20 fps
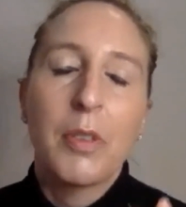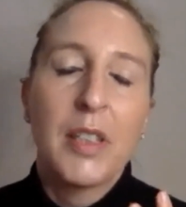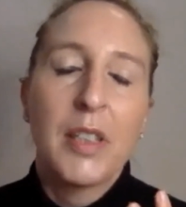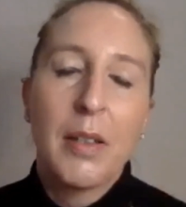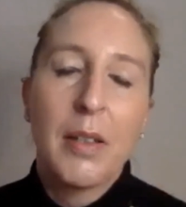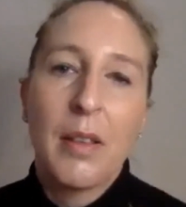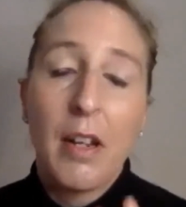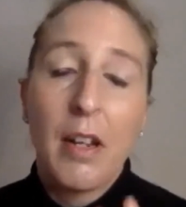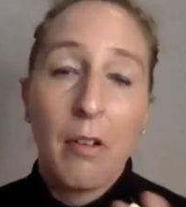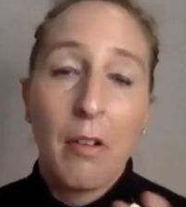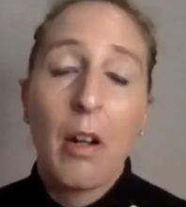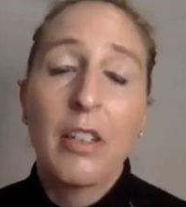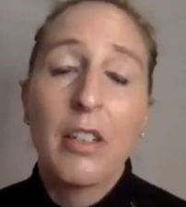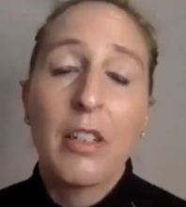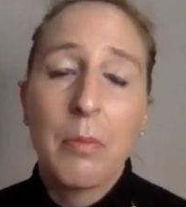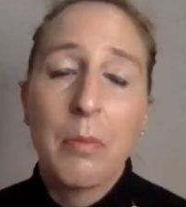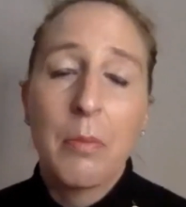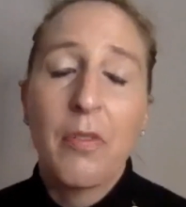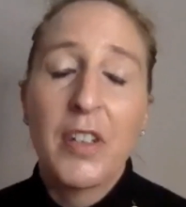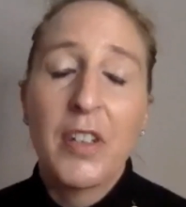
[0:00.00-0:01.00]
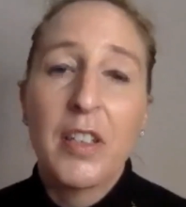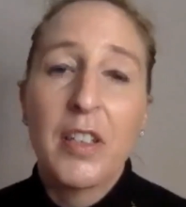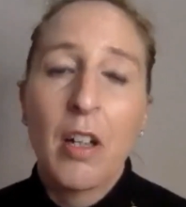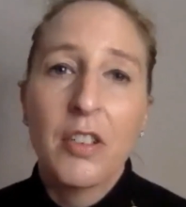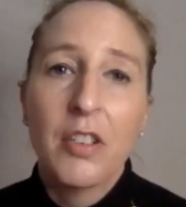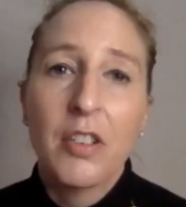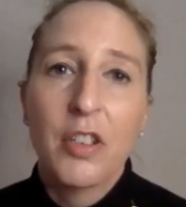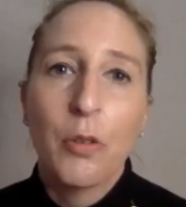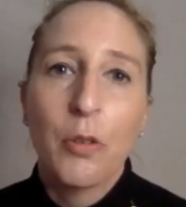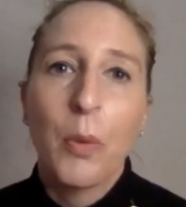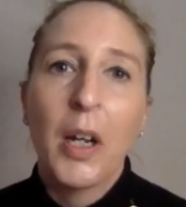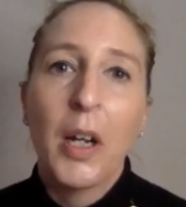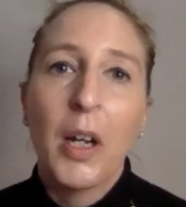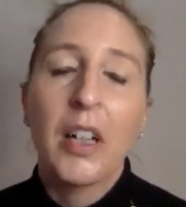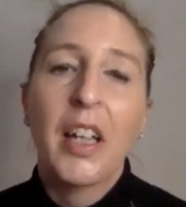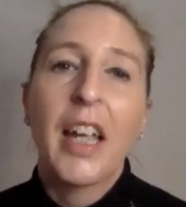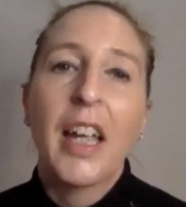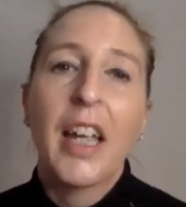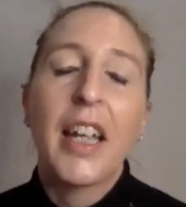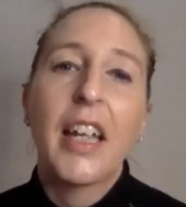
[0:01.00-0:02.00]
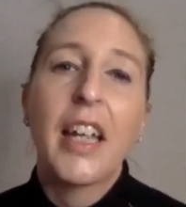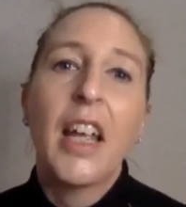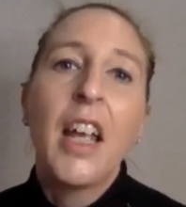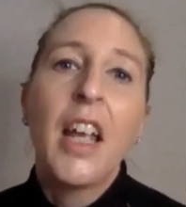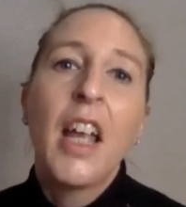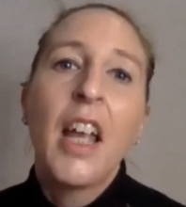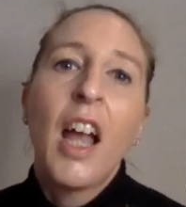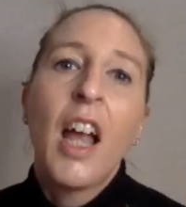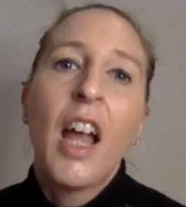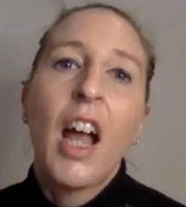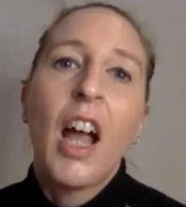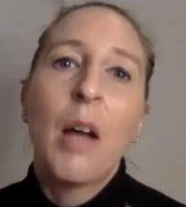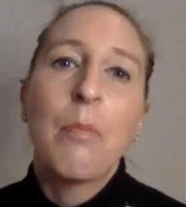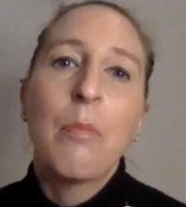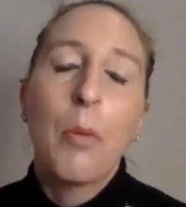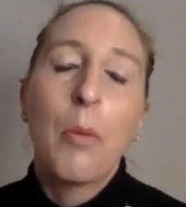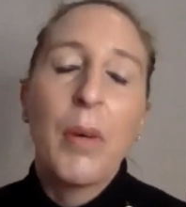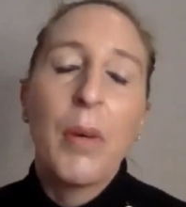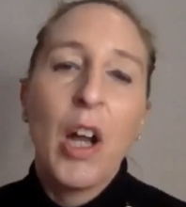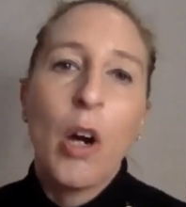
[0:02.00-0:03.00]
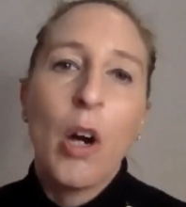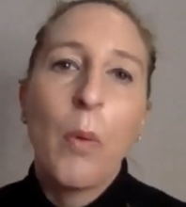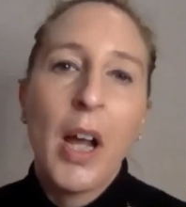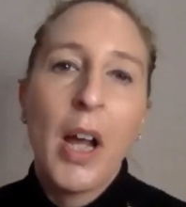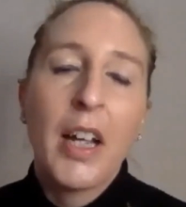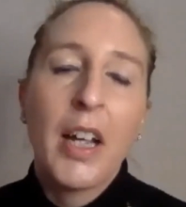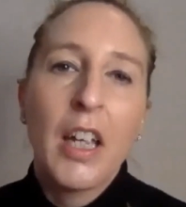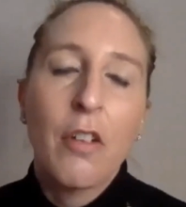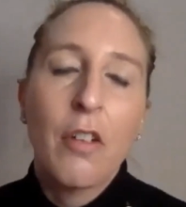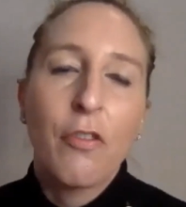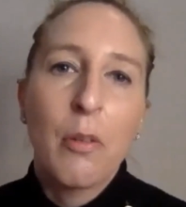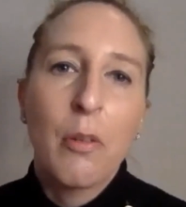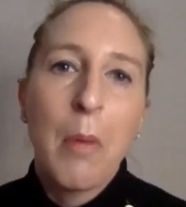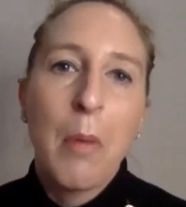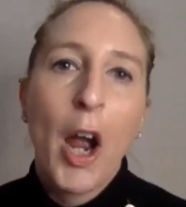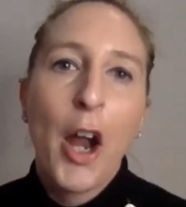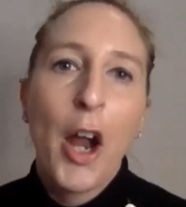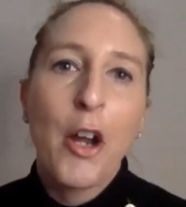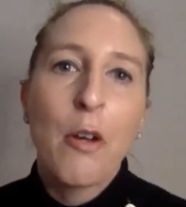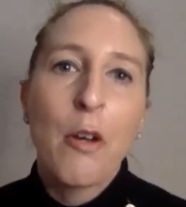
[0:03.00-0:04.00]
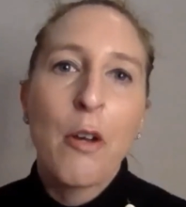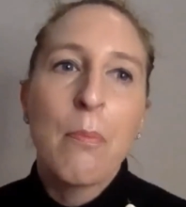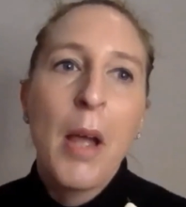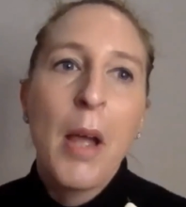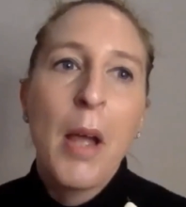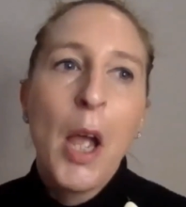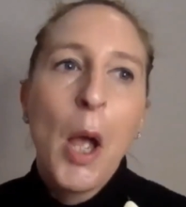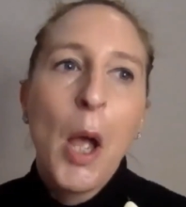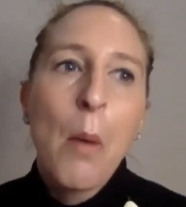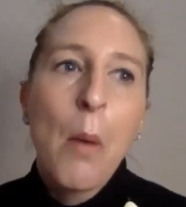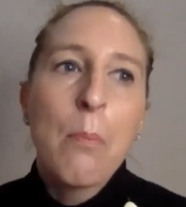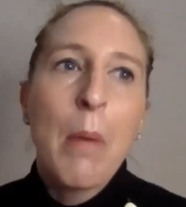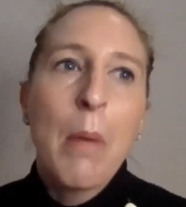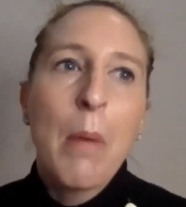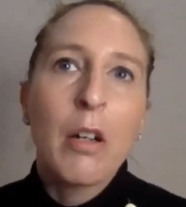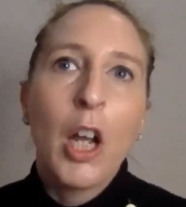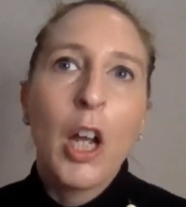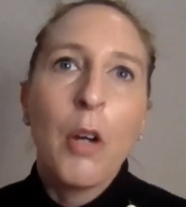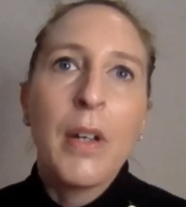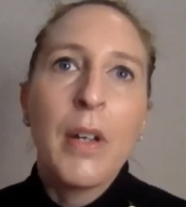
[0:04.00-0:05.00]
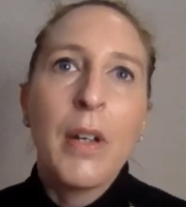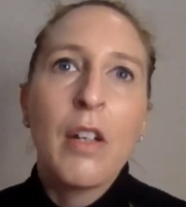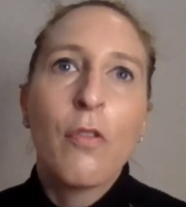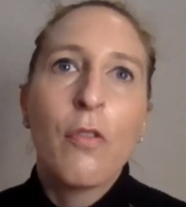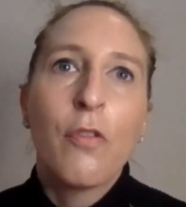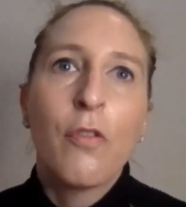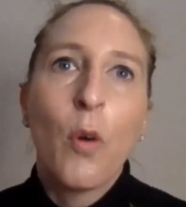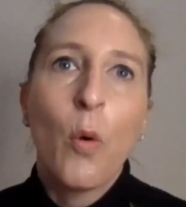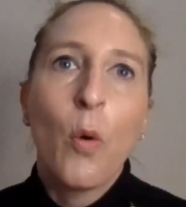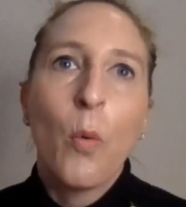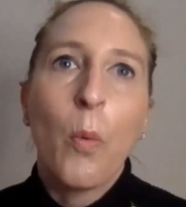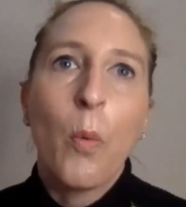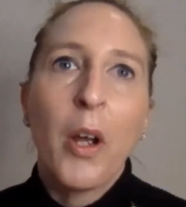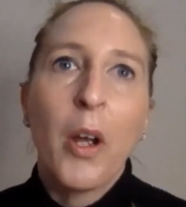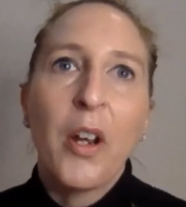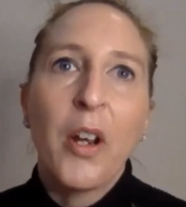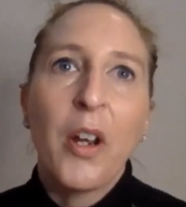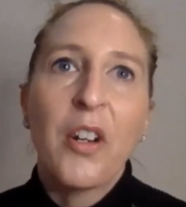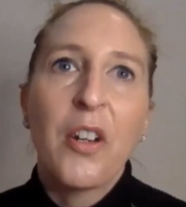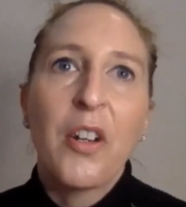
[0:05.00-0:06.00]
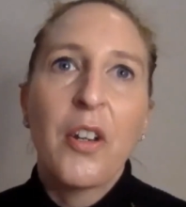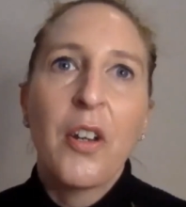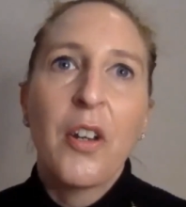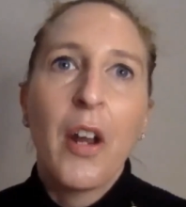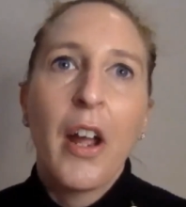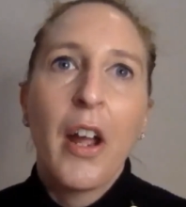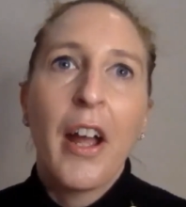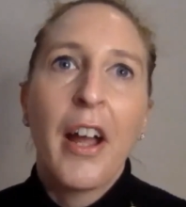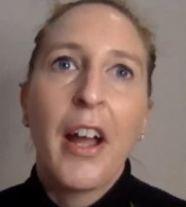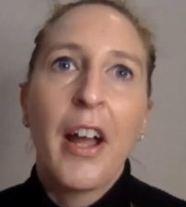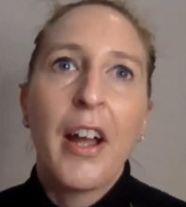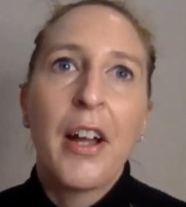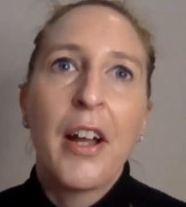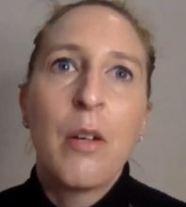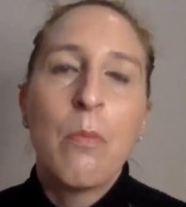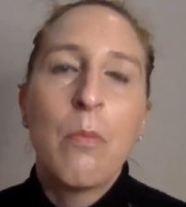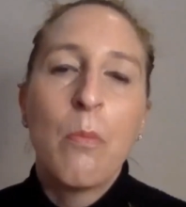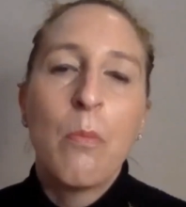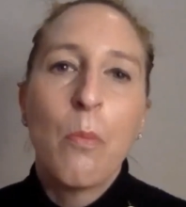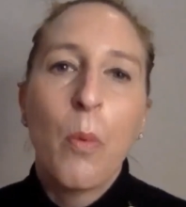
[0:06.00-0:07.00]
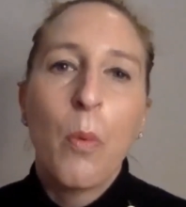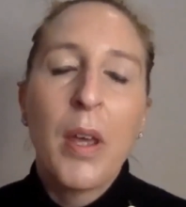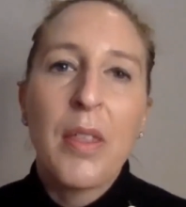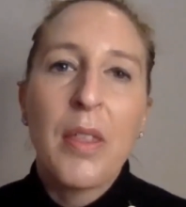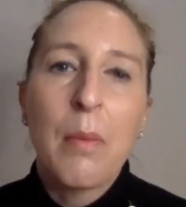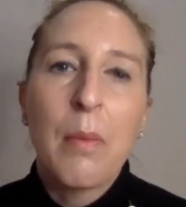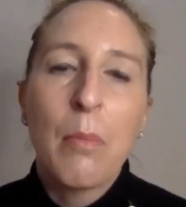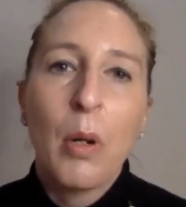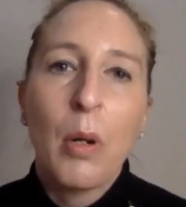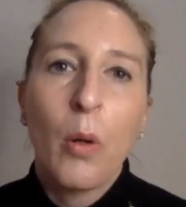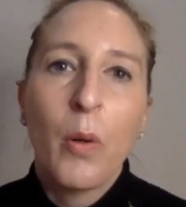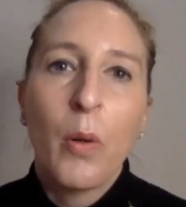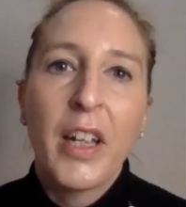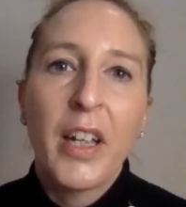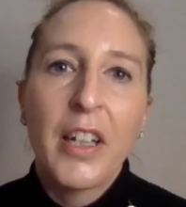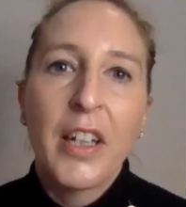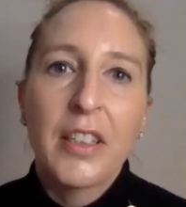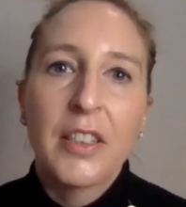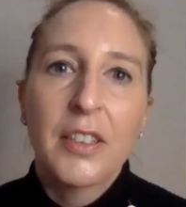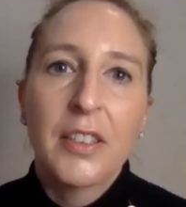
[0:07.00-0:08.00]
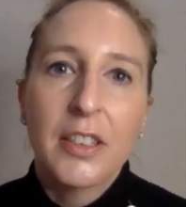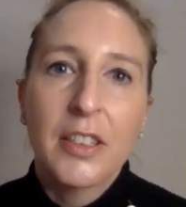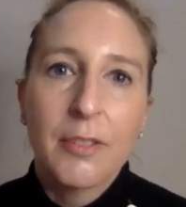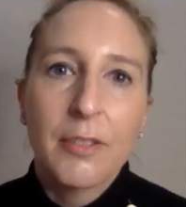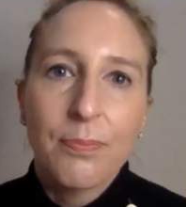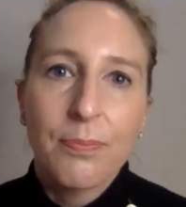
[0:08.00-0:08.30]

there are some of us that are still working, but we are working from home. But going forward, with employers,